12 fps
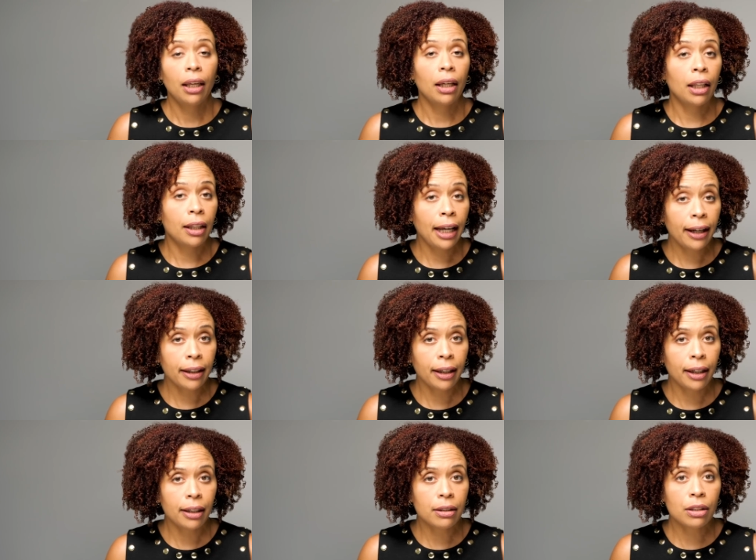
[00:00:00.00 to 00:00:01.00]
In that
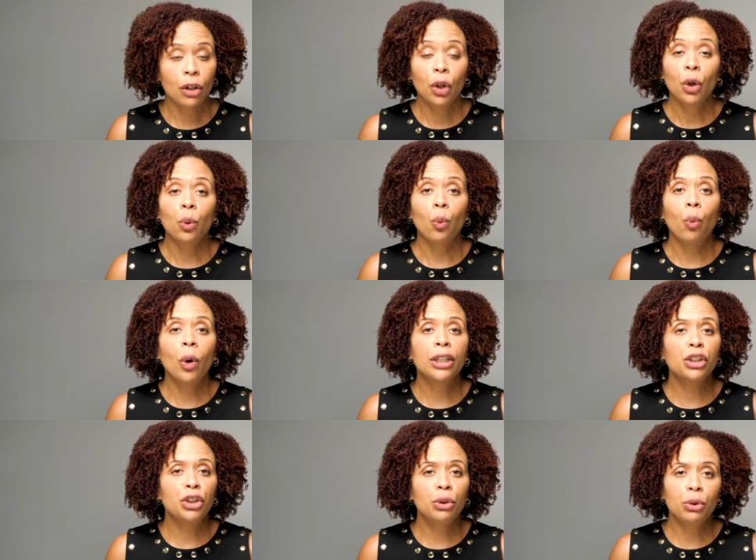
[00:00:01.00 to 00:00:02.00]
case,
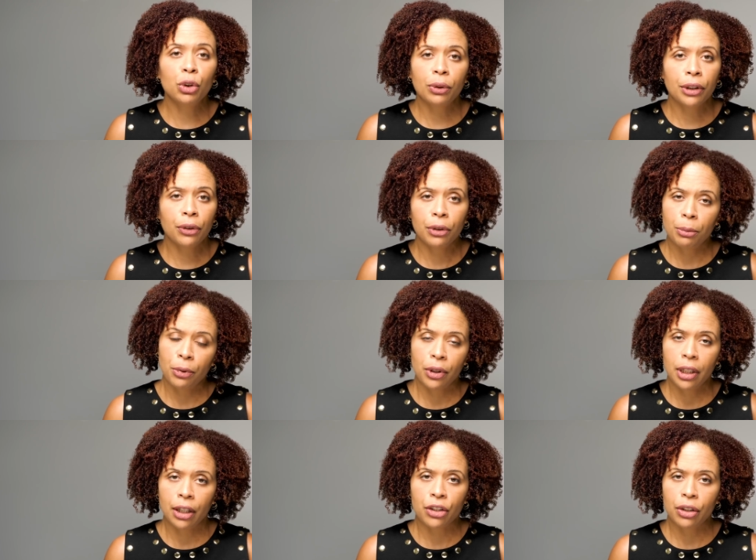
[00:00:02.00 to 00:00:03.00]
once you trigger the
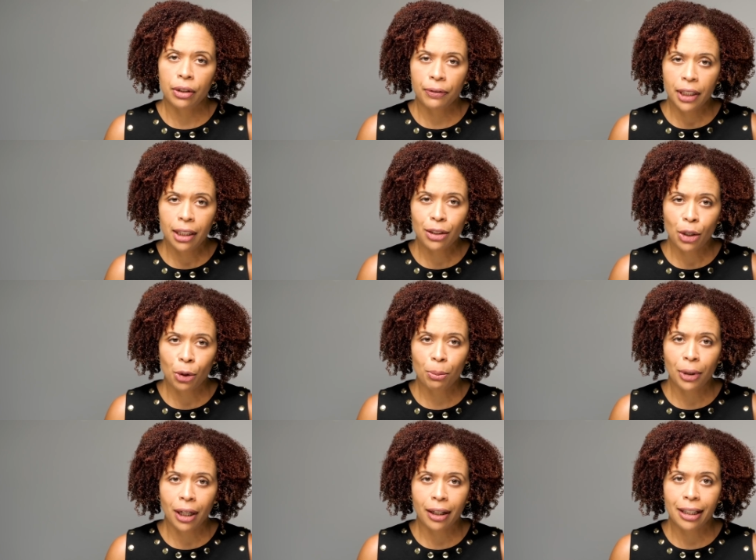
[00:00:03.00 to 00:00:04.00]
production of ketone
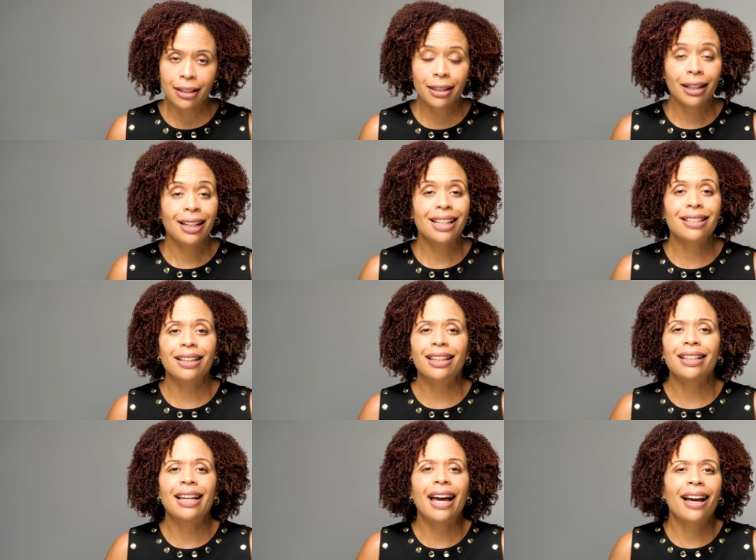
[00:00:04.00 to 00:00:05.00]
bodies, it's like
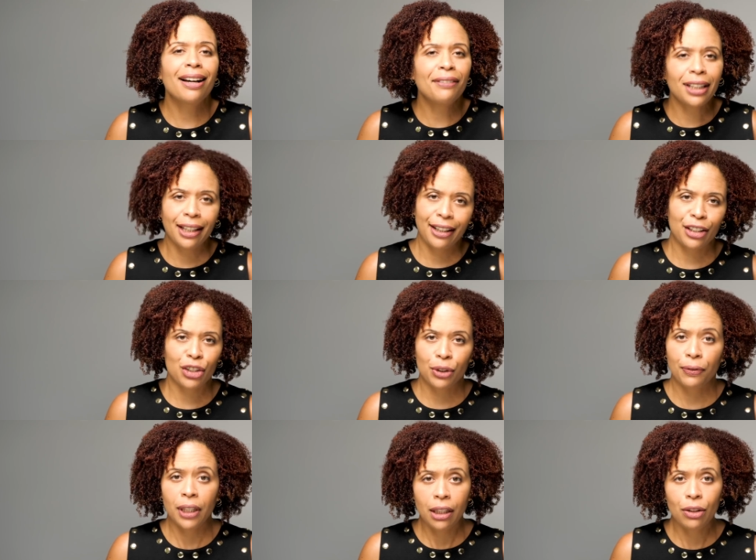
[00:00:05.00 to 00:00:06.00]
an avalanche
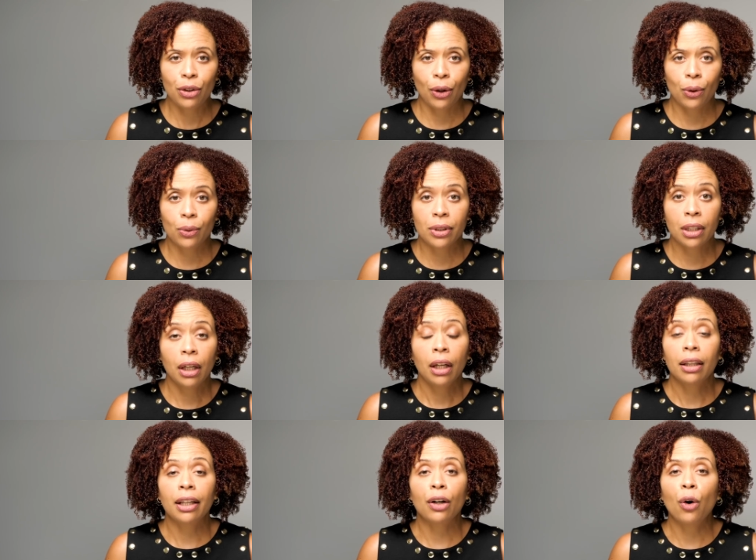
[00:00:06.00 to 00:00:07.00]
of ketones
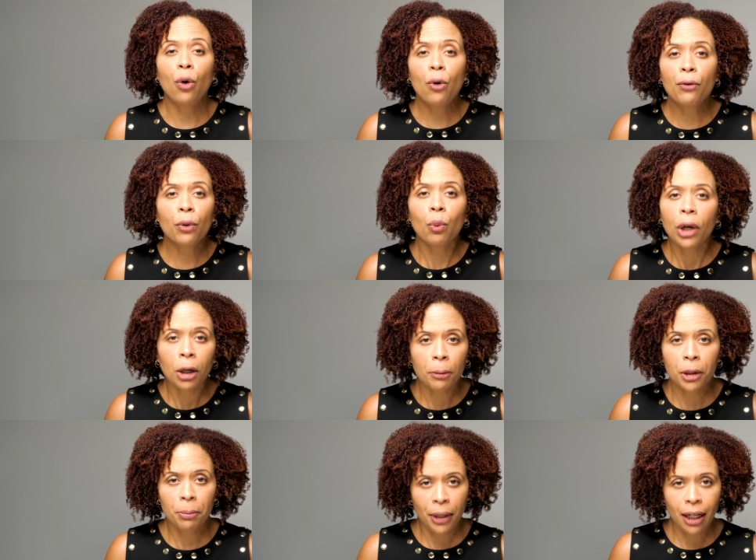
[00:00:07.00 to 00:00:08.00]
that
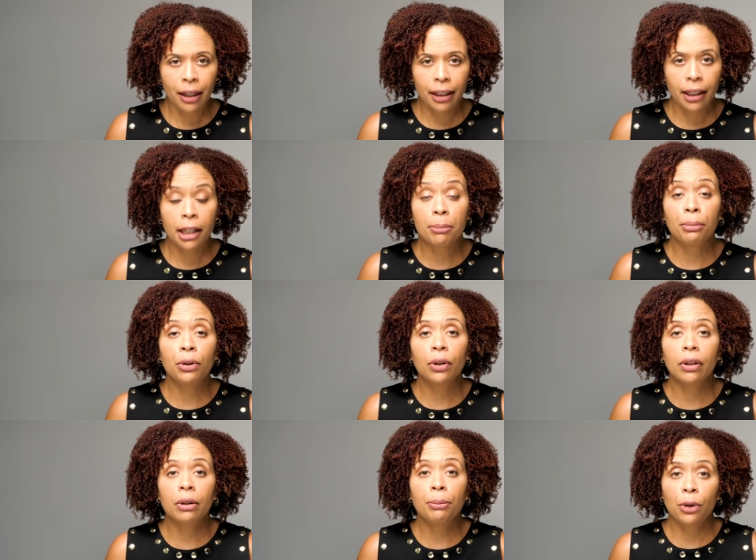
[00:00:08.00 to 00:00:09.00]
overwhelm the body and
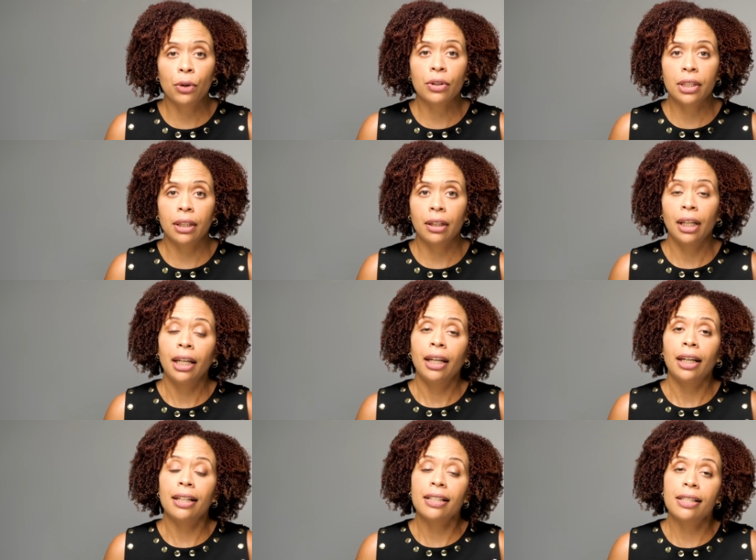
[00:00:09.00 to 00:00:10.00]
put the person
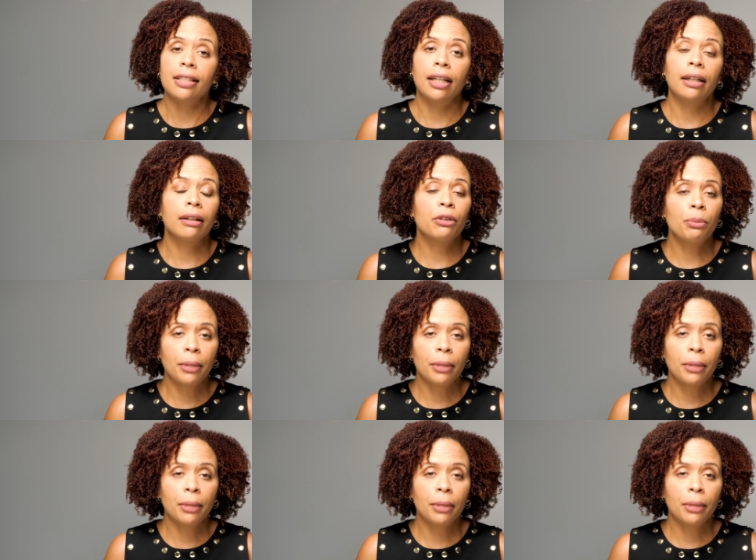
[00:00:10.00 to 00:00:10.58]
in a state of